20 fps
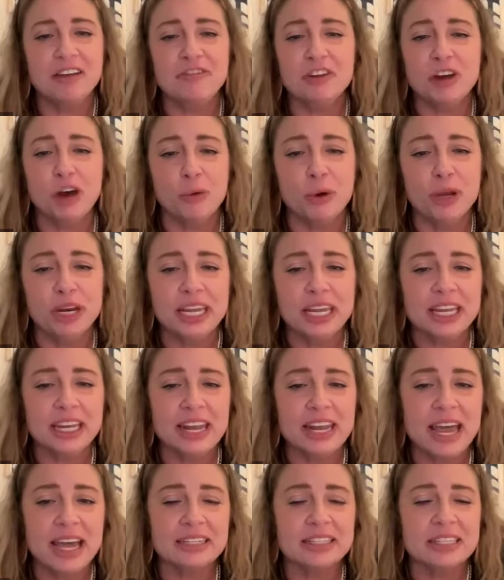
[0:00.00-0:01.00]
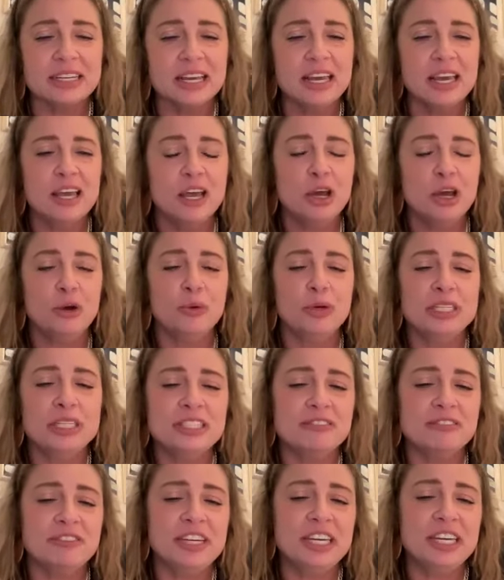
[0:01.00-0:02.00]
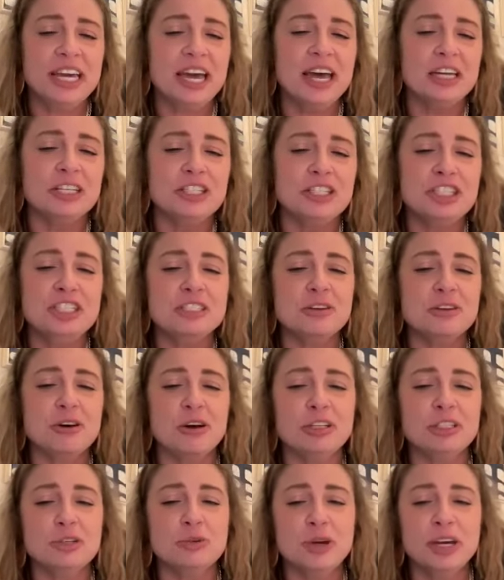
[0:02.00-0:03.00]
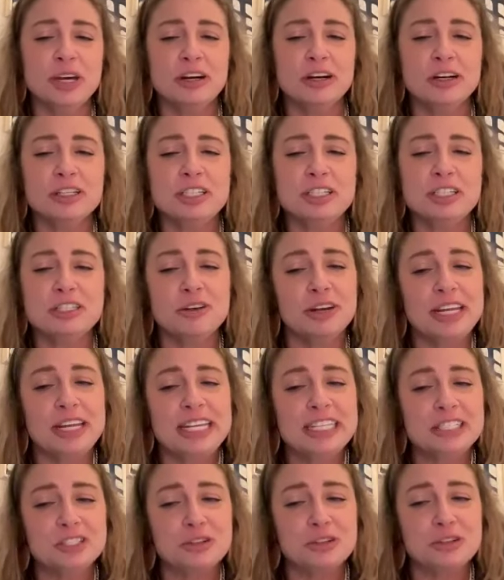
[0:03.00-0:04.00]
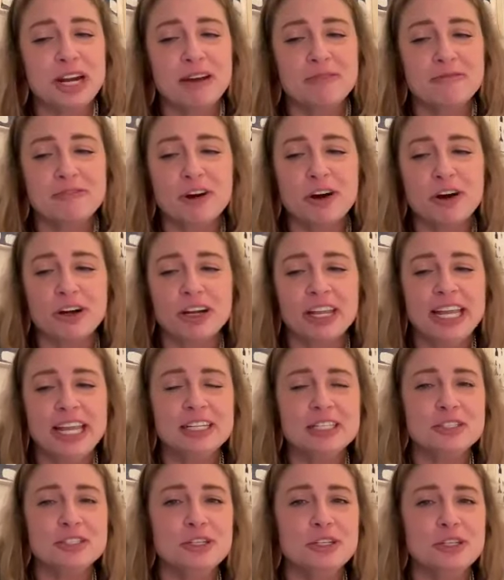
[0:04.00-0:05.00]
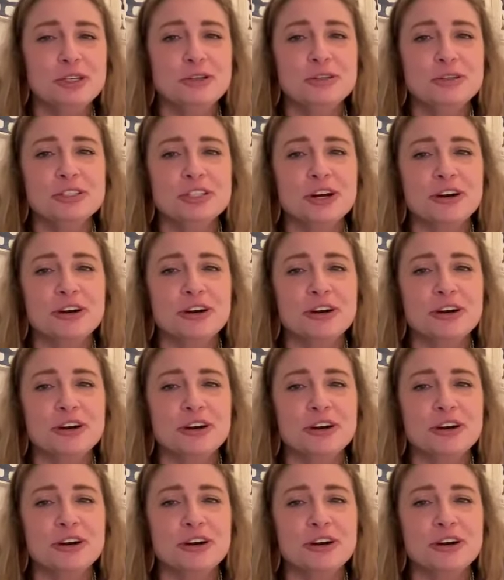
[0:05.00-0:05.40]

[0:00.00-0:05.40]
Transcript: If y'all want to connect with Safiya, she's on Twitter, she's on Instagram for her latest news.